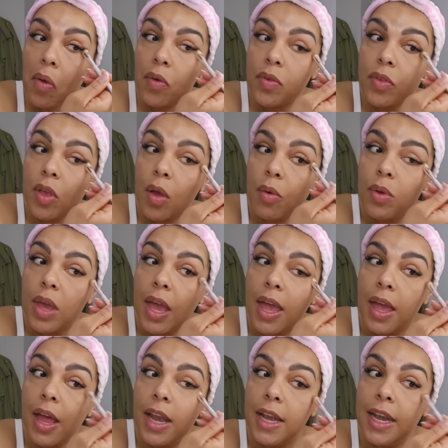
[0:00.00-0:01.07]
So
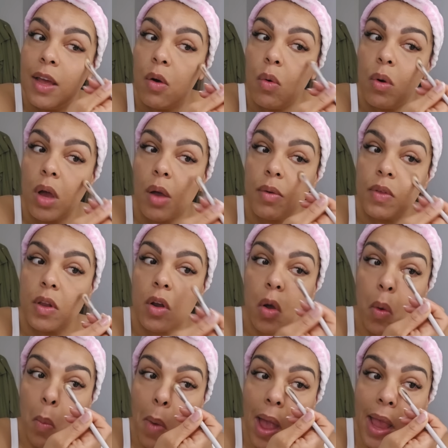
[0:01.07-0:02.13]
yeah, a little goes a
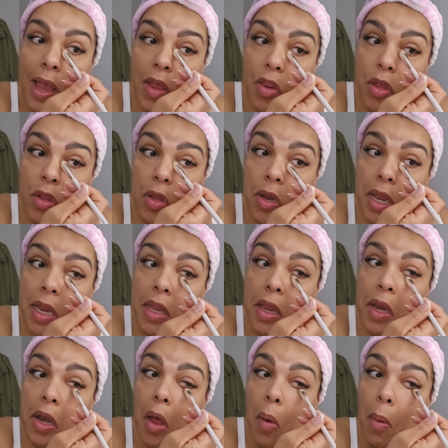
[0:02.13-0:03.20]
long way. You just need
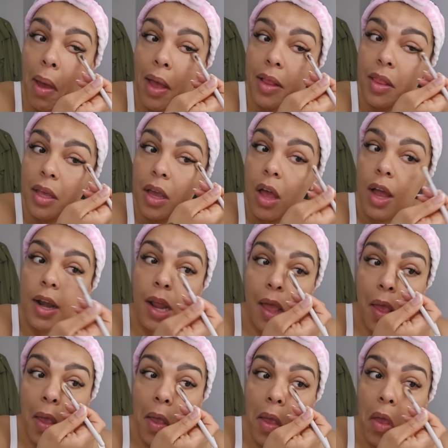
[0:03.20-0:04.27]
to know how to kind of
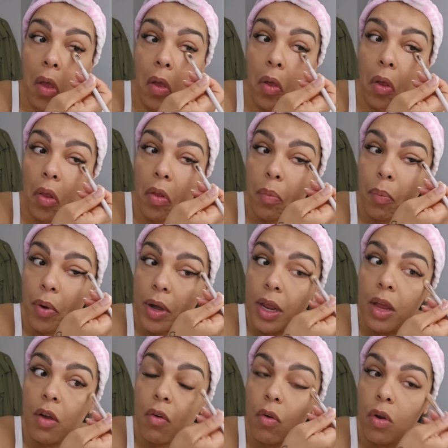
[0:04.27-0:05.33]
spread
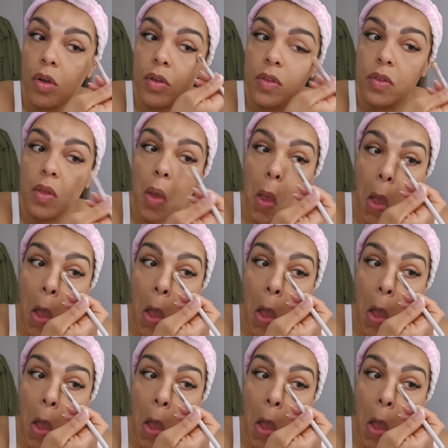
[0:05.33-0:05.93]
it across.